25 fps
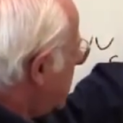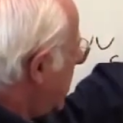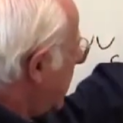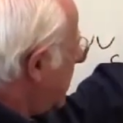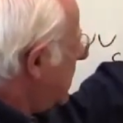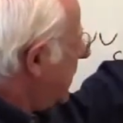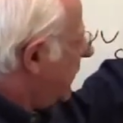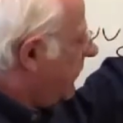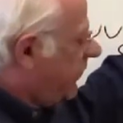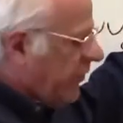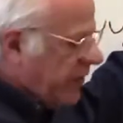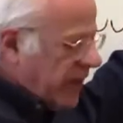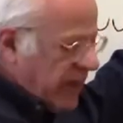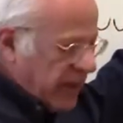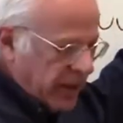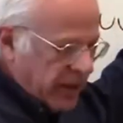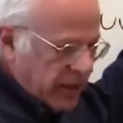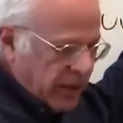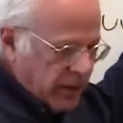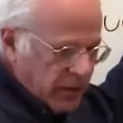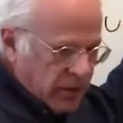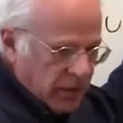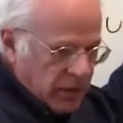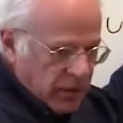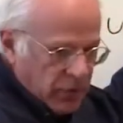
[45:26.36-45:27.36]
that the
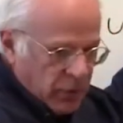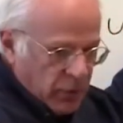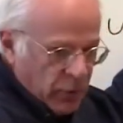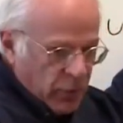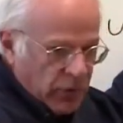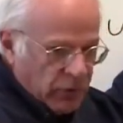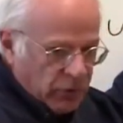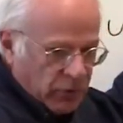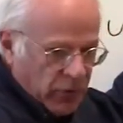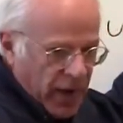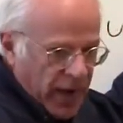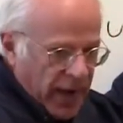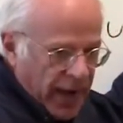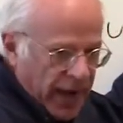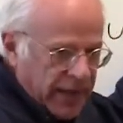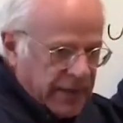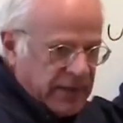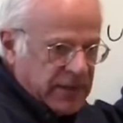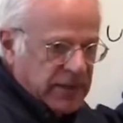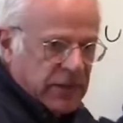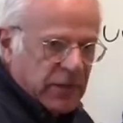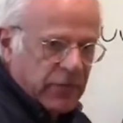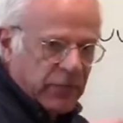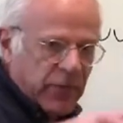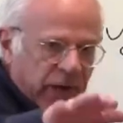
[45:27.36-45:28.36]
V would
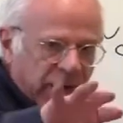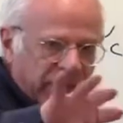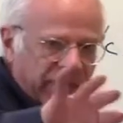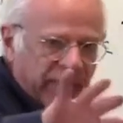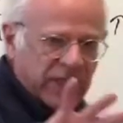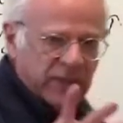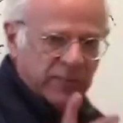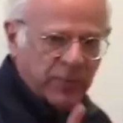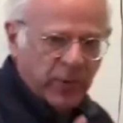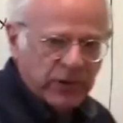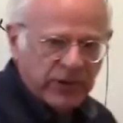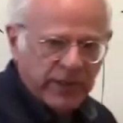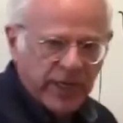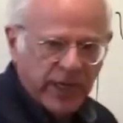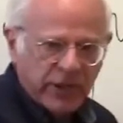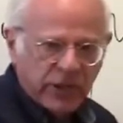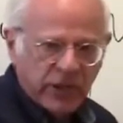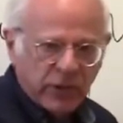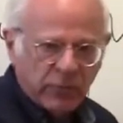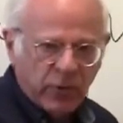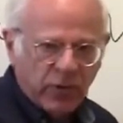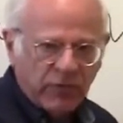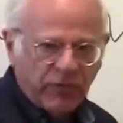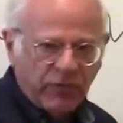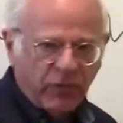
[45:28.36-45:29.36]
rise, the rate of
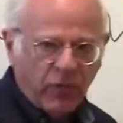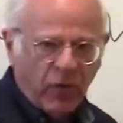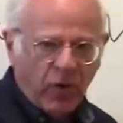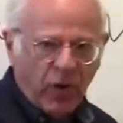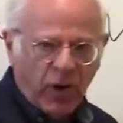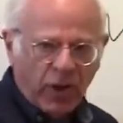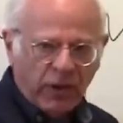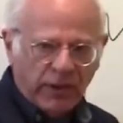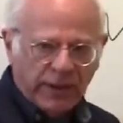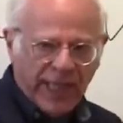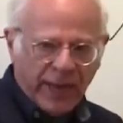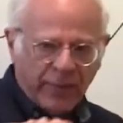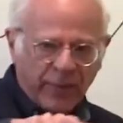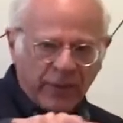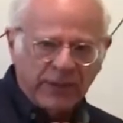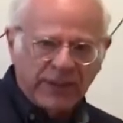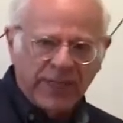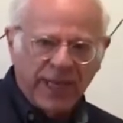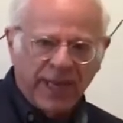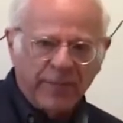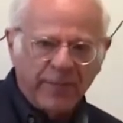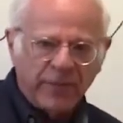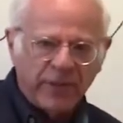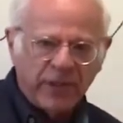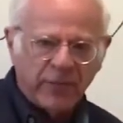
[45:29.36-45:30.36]
exploitation would fall, and that would
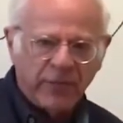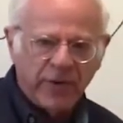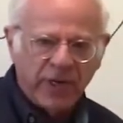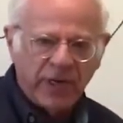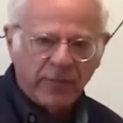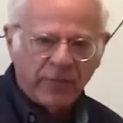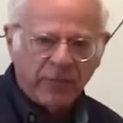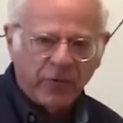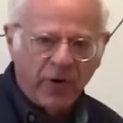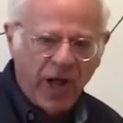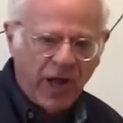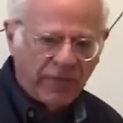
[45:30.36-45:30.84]
dampen the rate of